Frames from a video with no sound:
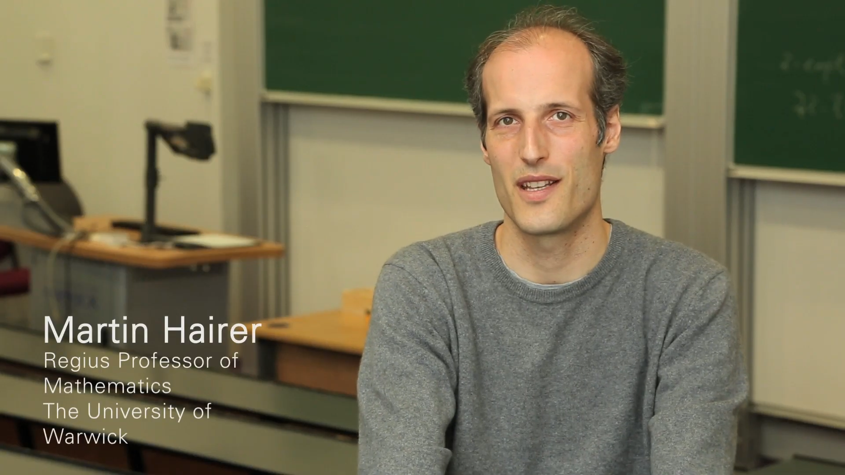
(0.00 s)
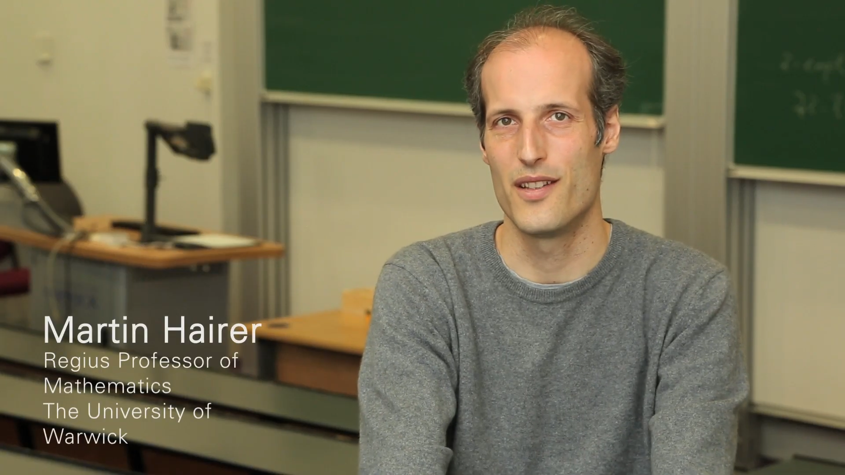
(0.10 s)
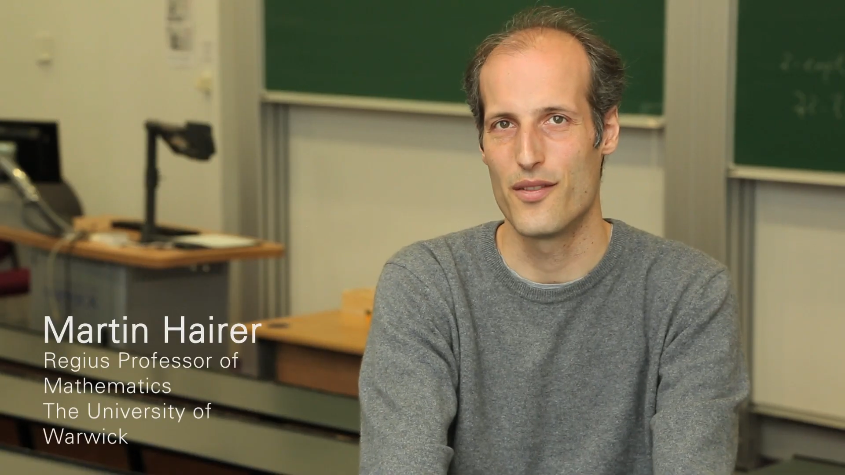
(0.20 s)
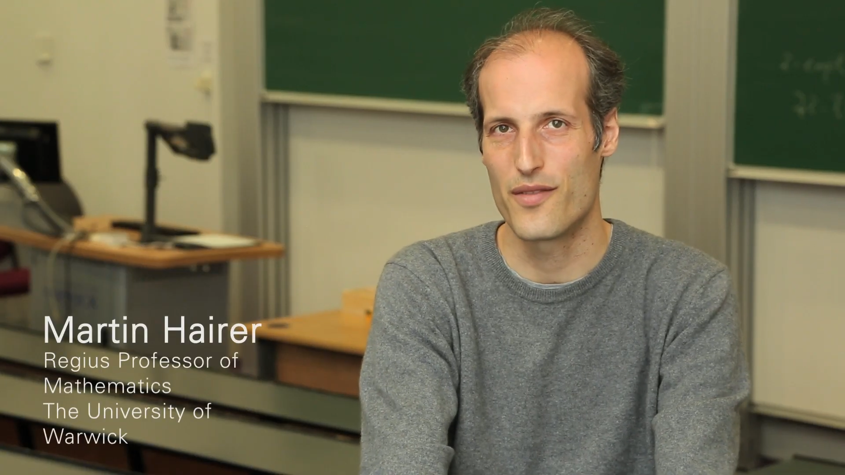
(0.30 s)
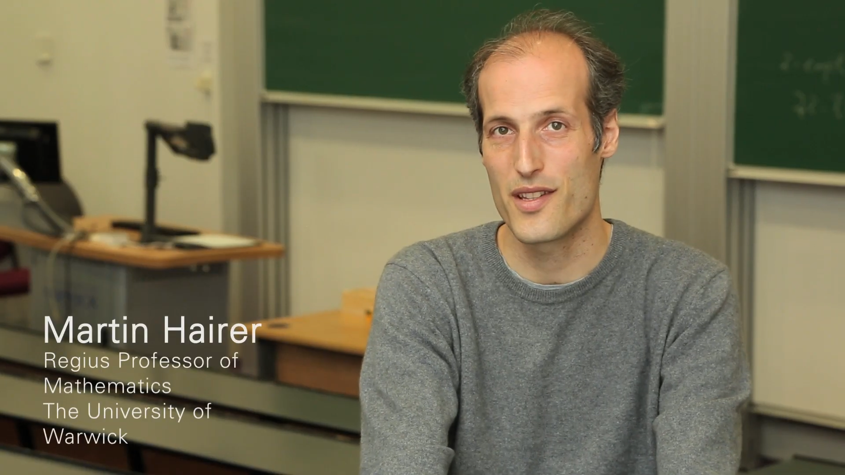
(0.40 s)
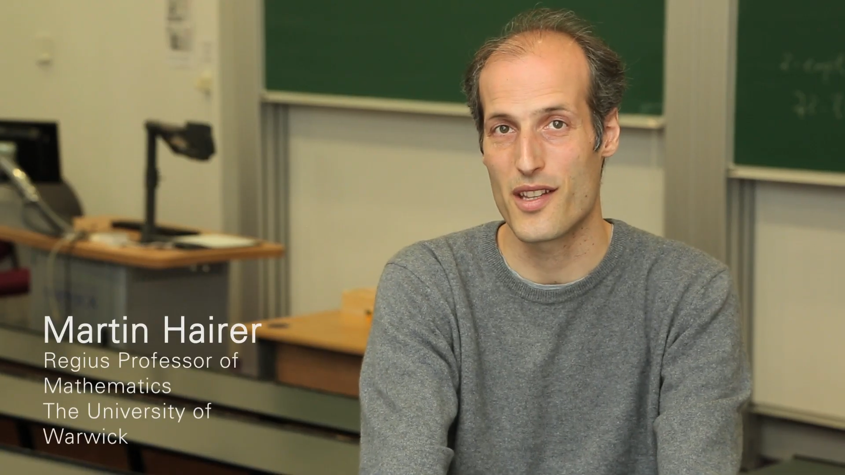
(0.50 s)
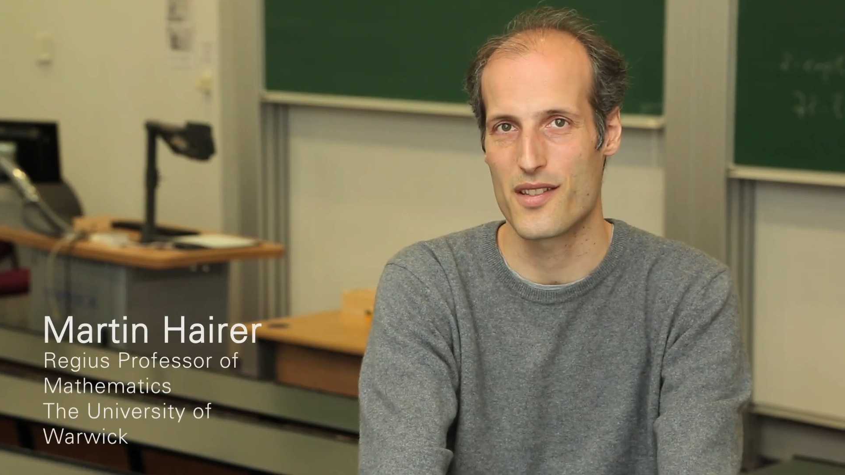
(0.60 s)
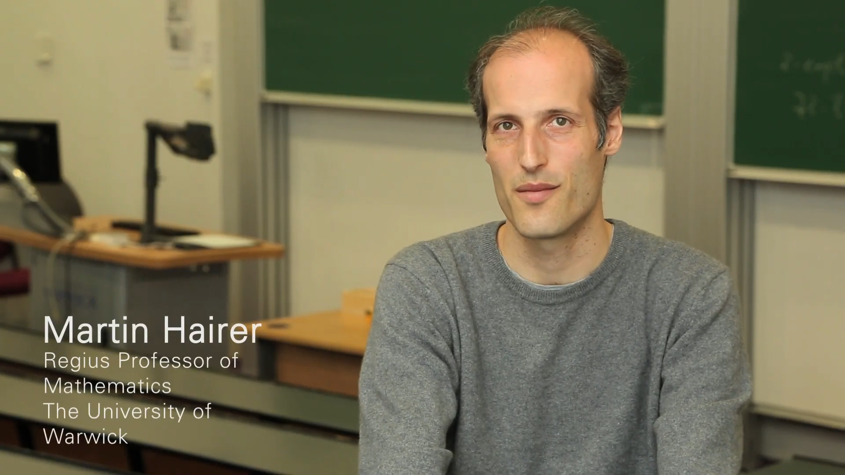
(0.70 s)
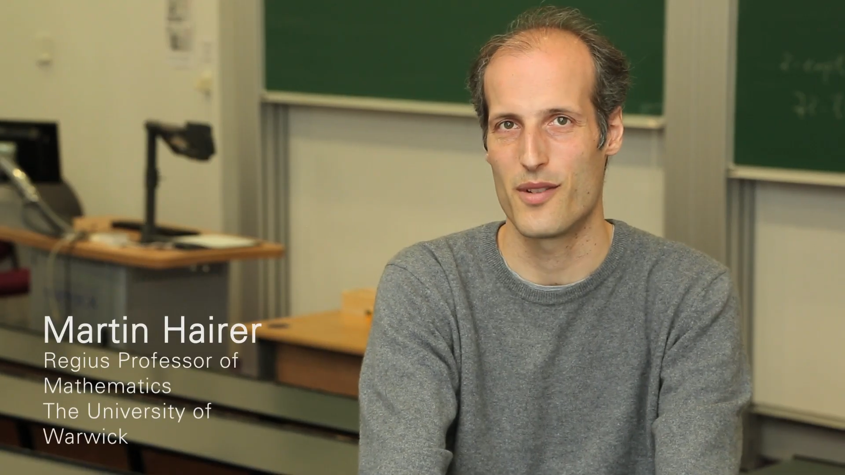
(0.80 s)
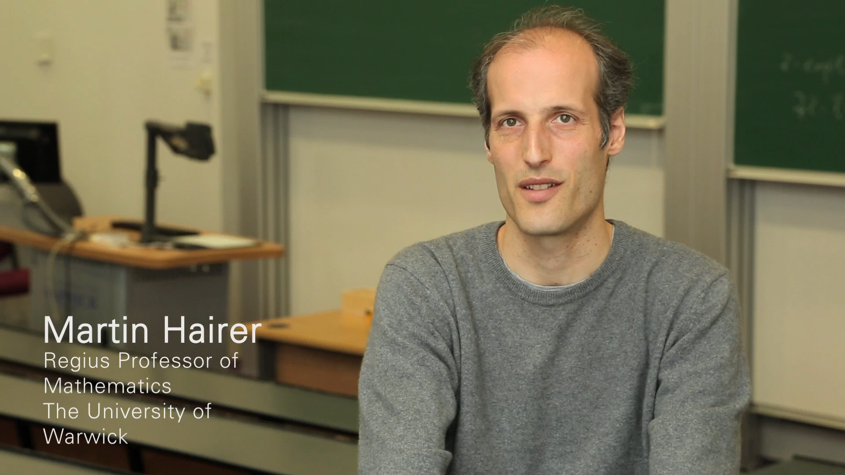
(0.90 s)
in the
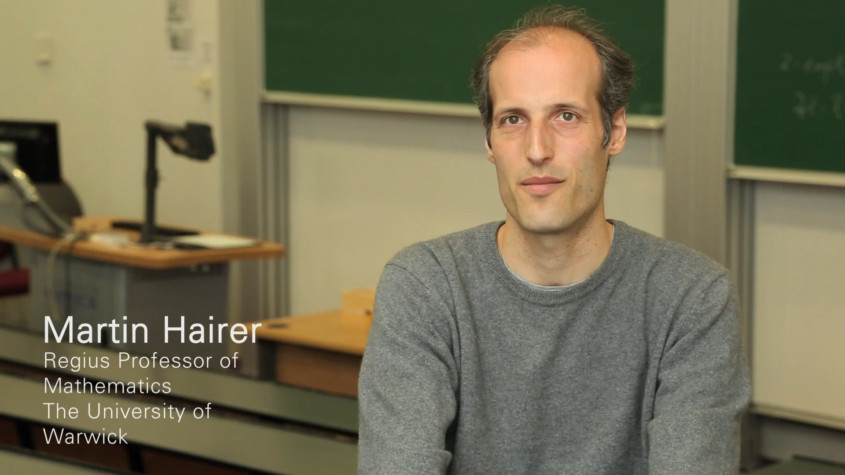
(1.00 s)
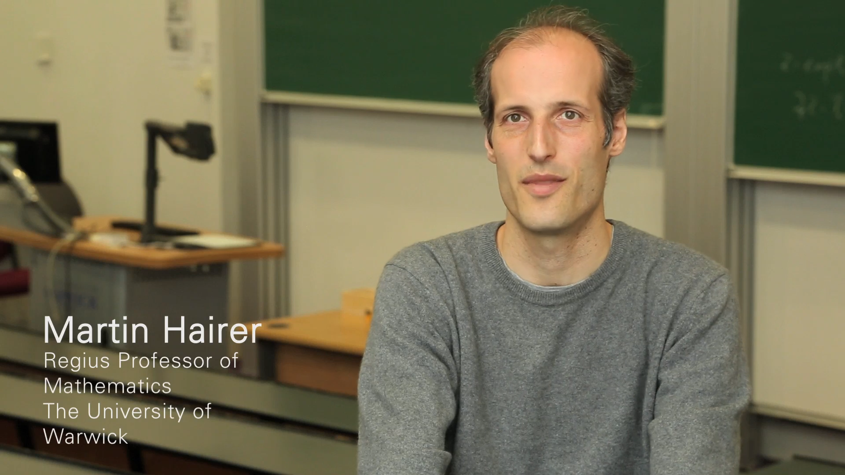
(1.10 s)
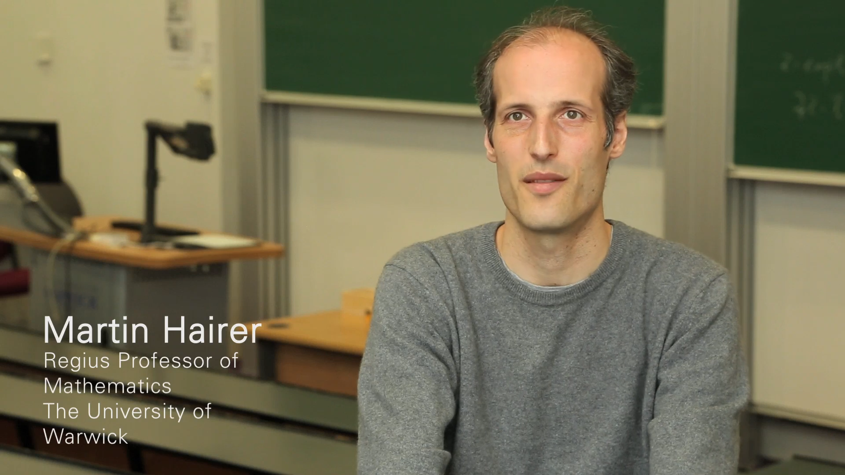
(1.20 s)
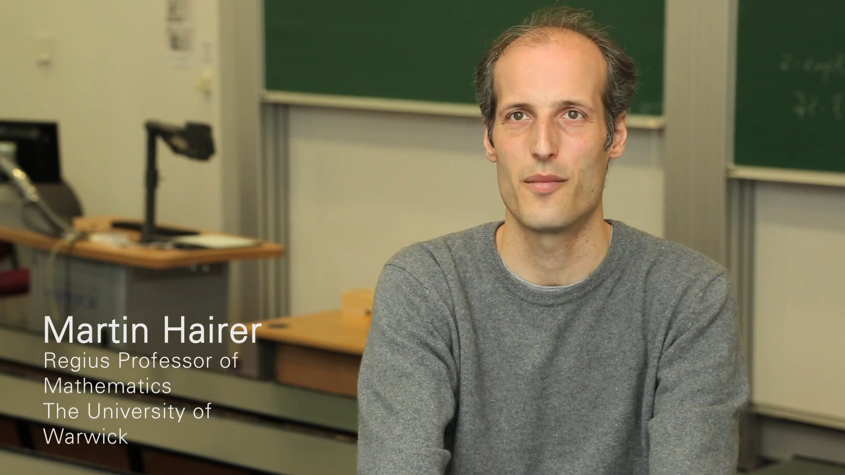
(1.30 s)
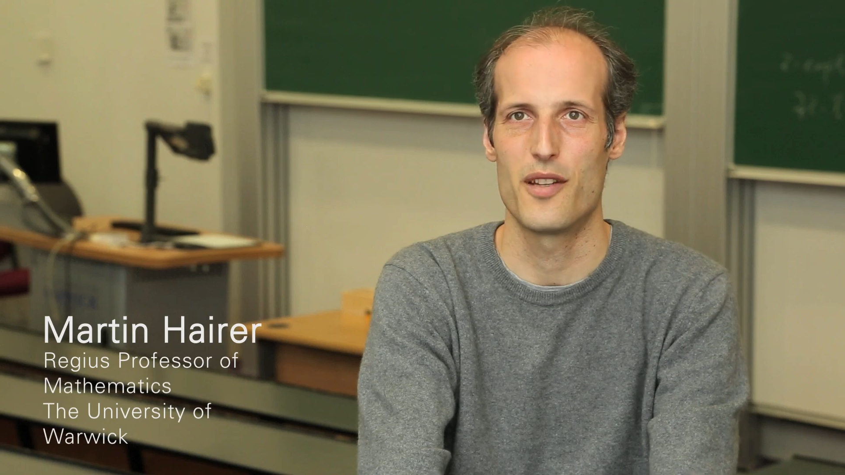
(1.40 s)
physics department,